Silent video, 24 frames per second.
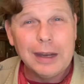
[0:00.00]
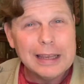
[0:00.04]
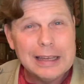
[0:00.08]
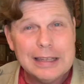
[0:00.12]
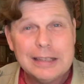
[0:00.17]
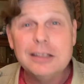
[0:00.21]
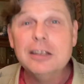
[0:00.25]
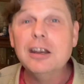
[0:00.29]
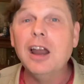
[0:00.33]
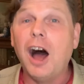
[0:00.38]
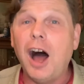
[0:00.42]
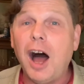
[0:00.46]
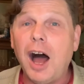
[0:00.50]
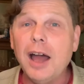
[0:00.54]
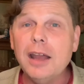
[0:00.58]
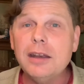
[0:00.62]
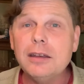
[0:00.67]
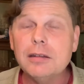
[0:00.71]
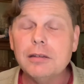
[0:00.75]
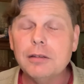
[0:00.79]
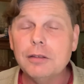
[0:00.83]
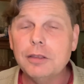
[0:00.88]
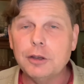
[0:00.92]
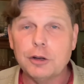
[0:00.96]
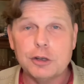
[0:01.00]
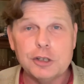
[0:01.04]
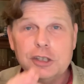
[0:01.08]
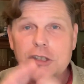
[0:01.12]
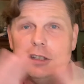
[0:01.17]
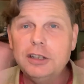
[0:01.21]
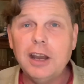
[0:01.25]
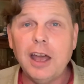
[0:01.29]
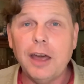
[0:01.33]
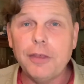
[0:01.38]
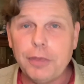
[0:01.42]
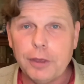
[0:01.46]
He's not. There's
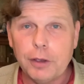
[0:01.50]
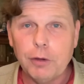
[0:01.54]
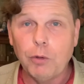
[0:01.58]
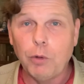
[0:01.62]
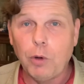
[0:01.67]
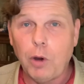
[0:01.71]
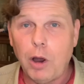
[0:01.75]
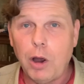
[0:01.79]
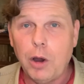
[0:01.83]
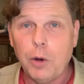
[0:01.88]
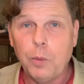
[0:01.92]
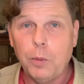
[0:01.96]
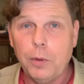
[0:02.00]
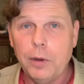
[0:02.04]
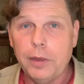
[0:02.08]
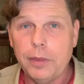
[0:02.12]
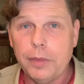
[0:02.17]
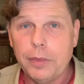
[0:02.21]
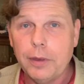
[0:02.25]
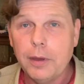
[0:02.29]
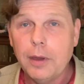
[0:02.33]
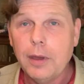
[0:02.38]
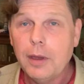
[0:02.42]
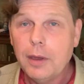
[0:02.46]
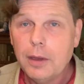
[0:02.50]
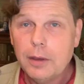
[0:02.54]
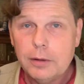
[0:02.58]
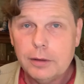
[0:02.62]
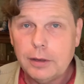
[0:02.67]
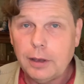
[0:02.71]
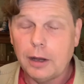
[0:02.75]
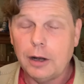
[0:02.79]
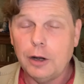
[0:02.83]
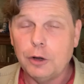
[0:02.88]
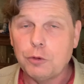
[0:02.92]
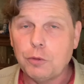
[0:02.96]
nothing wrong with
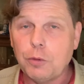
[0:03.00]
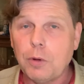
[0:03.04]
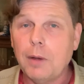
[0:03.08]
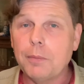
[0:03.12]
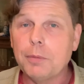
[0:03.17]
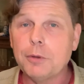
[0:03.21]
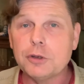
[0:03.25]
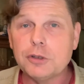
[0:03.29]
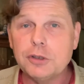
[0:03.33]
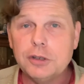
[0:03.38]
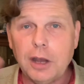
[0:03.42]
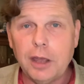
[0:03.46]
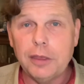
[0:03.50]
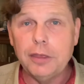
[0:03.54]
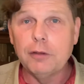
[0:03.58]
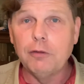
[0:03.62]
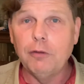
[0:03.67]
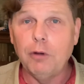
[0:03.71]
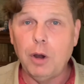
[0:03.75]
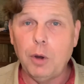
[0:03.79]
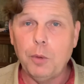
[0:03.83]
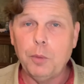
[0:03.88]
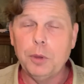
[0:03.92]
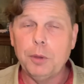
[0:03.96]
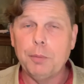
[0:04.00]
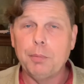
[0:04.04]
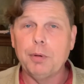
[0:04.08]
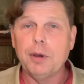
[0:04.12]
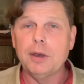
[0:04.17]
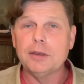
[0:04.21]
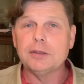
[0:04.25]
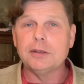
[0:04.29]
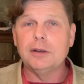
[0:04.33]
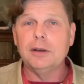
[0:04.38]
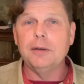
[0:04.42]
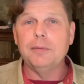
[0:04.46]
Donald Trump. There's nothing wrong with the
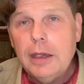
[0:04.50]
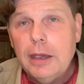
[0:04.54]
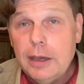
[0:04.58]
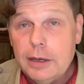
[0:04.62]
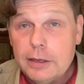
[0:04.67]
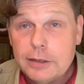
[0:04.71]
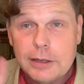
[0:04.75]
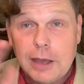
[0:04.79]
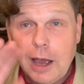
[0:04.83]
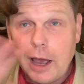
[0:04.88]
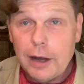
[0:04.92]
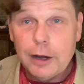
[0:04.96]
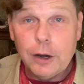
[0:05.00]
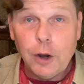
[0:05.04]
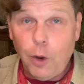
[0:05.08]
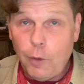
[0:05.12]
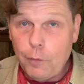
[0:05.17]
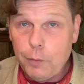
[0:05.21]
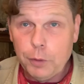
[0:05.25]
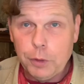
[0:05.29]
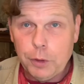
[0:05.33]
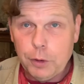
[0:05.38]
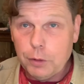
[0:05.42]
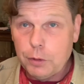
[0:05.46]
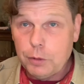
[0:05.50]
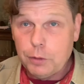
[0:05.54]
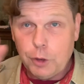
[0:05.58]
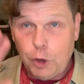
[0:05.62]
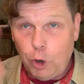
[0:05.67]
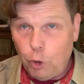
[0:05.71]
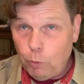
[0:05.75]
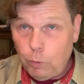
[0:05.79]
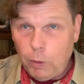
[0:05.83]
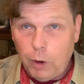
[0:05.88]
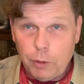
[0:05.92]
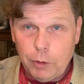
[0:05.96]
president. He's gotten over the
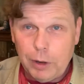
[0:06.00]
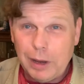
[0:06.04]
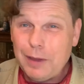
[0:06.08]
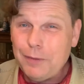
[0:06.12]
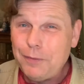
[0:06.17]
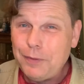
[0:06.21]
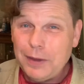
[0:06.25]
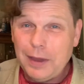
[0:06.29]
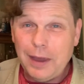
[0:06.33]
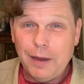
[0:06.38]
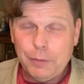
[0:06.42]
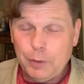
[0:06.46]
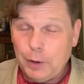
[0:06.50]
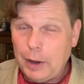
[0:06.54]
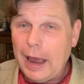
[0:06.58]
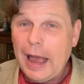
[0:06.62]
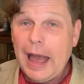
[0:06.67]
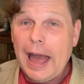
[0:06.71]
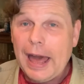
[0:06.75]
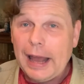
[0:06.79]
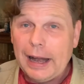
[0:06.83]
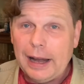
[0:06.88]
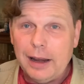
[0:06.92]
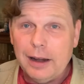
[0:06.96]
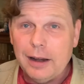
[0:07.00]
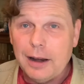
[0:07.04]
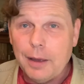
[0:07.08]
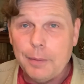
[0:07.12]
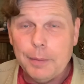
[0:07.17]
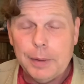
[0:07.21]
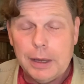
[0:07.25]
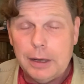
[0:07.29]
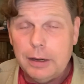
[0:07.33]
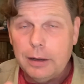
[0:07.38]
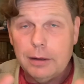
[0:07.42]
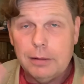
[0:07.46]
corona, if he ever had it. I
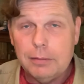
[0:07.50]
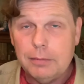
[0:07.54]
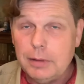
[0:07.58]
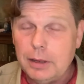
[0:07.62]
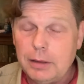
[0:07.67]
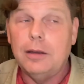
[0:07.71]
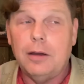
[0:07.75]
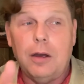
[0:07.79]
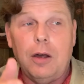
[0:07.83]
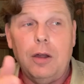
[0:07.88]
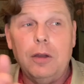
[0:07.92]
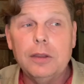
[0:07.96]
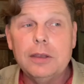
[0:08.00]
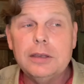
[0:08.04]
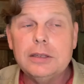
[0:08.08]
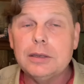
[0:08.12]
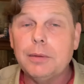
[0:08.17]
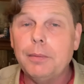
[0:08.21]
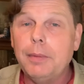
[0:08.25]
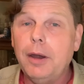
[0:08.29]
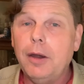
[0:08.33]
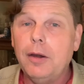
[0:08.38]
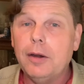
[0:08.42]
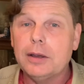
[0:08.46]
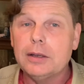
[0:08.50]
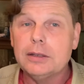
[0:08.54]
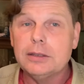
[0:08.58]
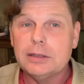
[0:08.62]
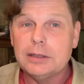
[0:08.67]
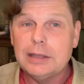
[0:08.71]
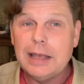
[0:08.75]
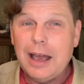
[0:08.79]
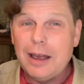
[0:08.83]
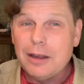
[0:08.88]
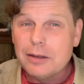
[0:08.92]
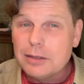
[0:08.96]
mean, all these Americans,
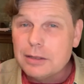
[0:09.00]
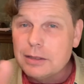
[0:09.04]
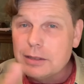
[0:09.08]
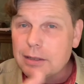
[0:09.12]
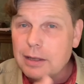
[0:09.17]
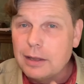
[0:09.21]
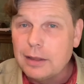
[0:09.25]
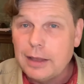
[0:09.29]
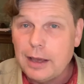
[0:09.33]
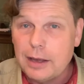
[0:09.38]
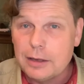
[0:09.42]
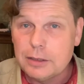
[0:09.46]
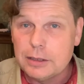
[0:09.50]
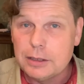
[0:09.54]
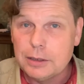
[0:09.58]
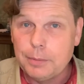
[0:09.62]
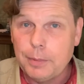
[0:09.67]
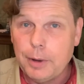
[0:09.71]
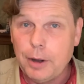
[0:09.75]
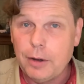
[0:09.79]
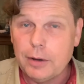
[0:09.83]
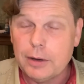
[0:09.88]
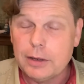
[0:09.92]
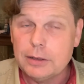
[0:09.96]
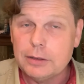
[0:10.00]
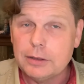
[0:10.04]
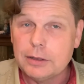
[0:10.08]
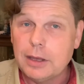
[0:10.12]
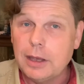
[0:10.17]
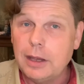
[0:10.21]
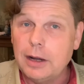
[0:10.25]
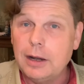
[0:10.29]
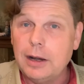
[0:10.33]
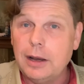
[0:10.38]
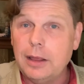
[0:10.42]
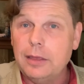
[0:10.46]
thousands and thousands of Americans
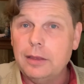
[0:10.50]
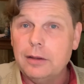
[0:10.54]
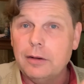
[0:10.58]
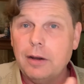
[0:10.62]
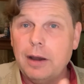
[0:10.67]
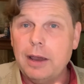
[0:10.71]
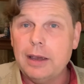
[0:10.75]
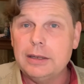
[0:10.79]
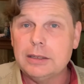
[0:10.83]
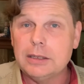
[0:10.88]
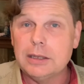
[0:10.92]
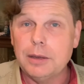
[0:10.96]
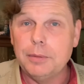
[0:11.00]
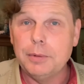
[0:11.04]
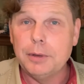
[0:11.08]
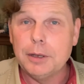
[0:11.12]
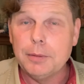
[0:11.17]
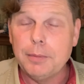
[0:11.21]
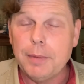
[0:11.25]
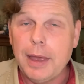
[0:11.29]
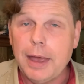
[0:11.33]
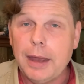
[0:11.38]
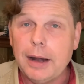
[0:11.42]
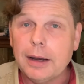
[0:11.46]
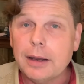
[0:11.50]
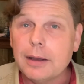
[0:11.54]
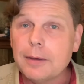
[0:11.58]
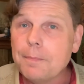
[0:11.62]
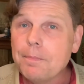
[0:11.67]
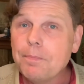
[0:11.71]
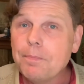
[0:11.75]
get it and they're asymptomatic.